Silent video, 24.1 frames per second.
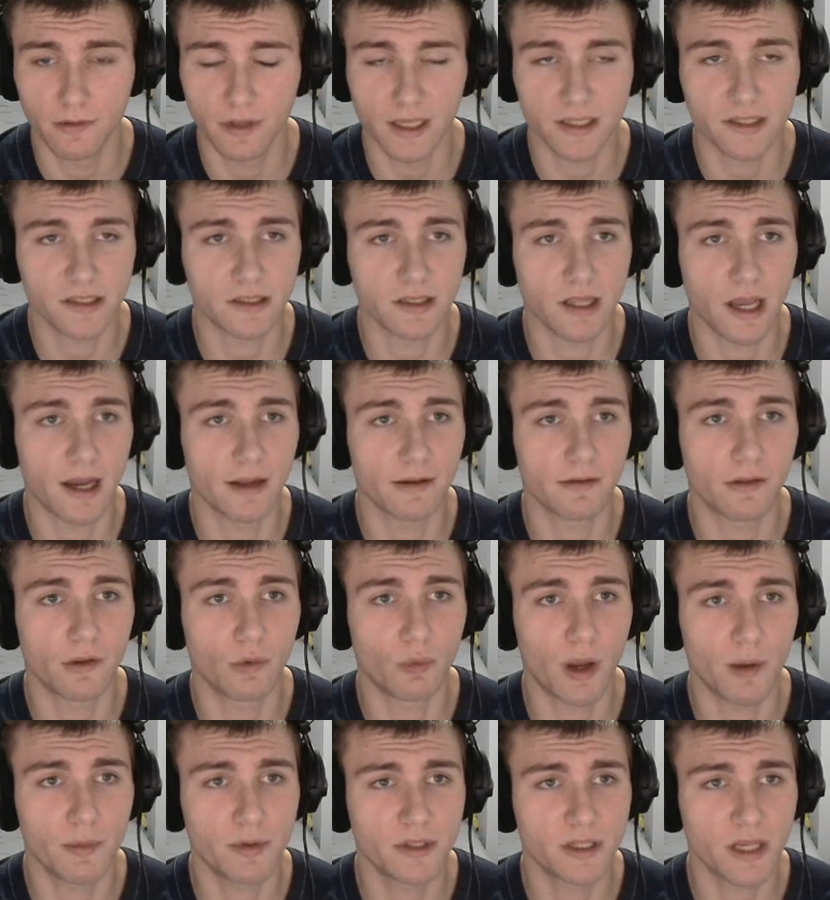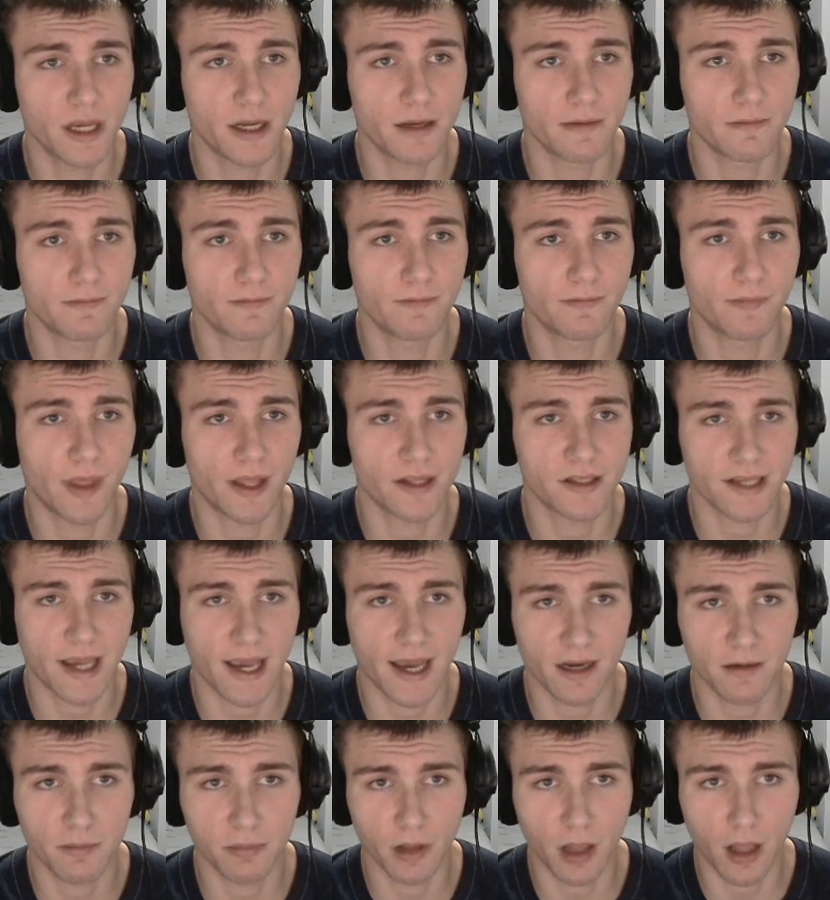not the website. That's
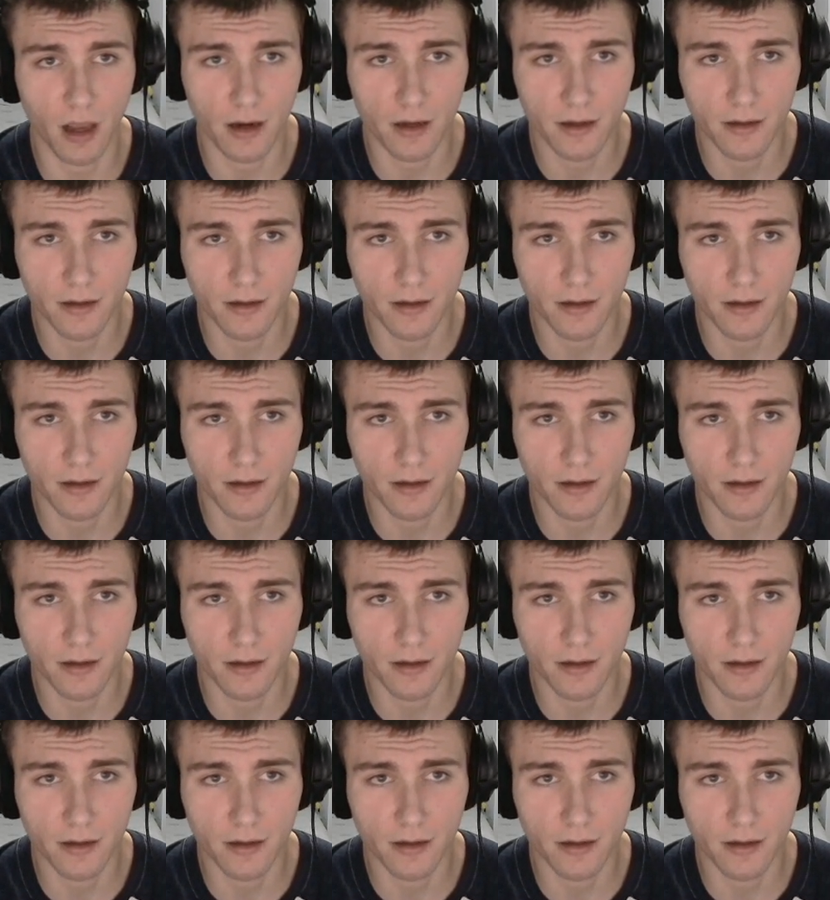AdBlock.